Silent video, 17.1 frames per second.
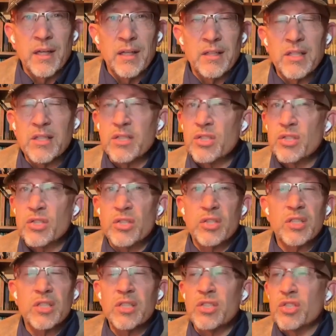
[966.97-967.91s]
Just
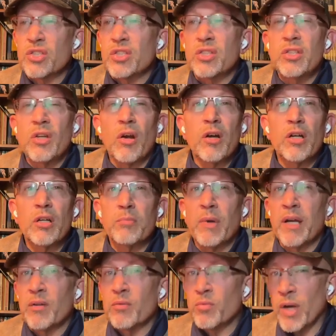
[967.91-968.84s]
start
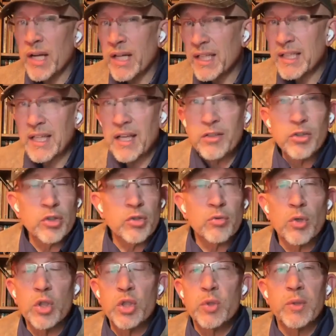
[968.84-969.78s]
by writing down your
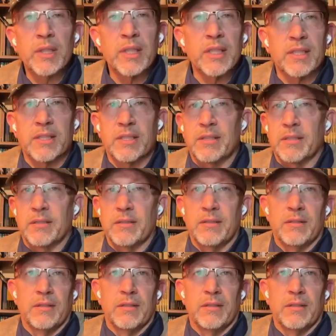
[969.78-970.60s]
grocery list.